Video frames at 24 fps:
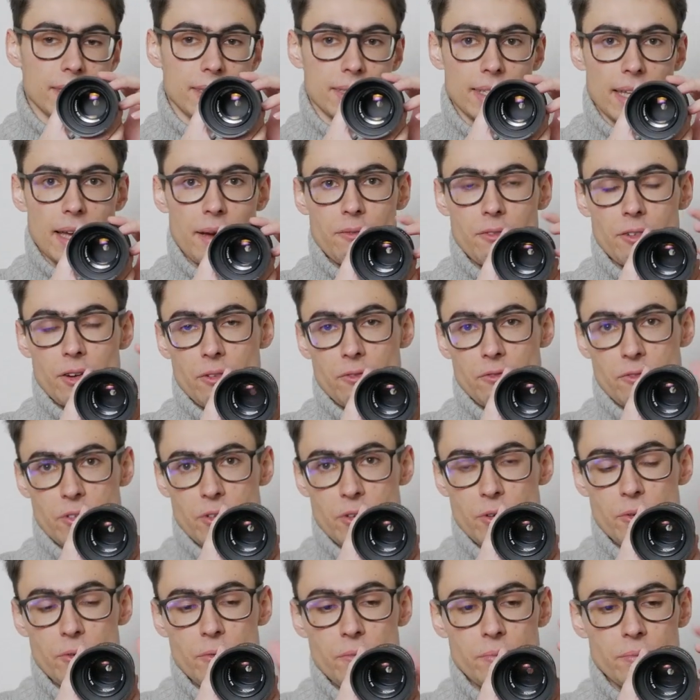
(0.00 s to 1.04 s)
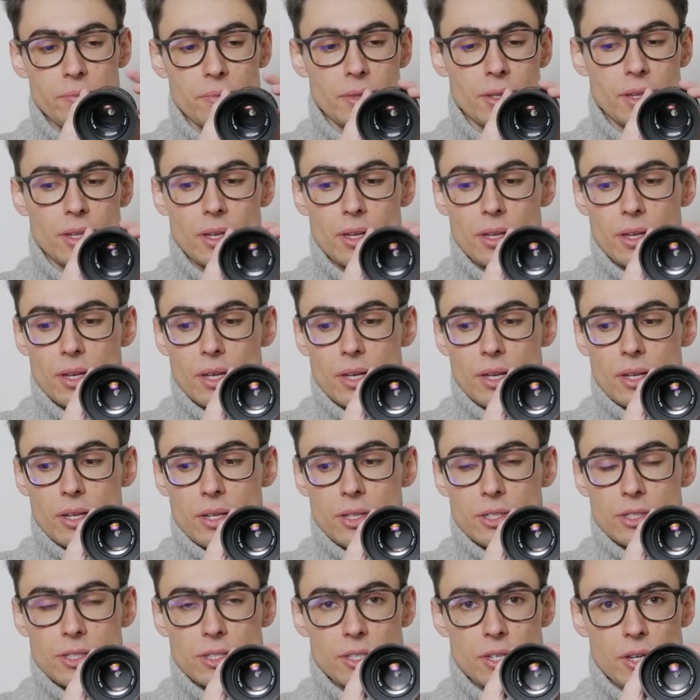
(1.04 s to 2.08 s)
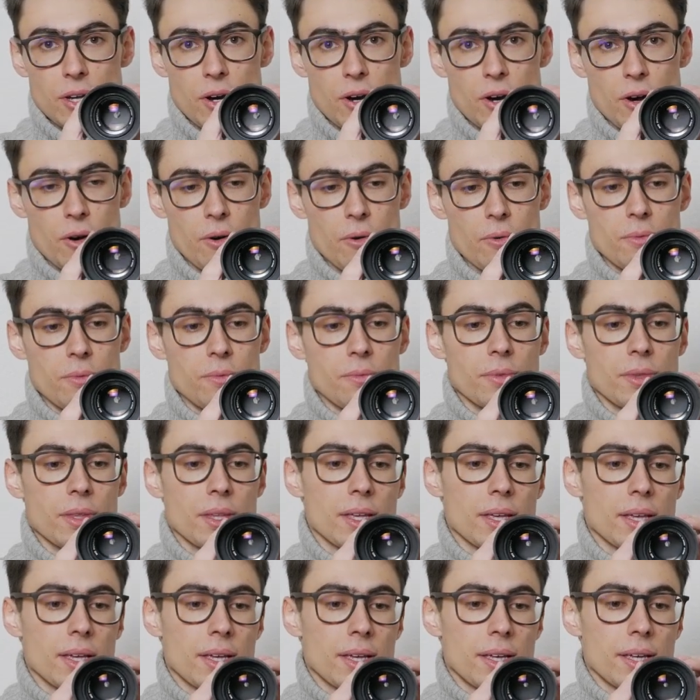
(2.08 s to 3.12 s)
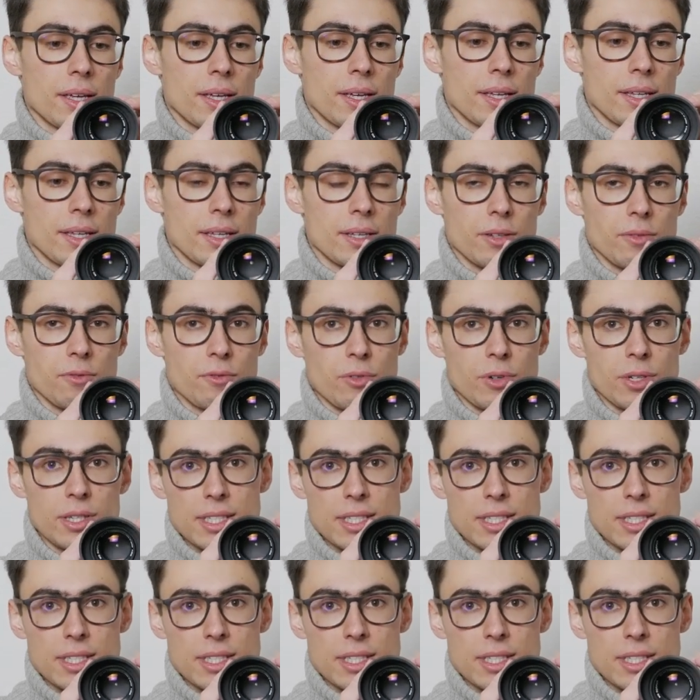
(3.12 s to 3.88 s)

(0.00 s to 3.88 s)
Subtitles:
depth of view. So for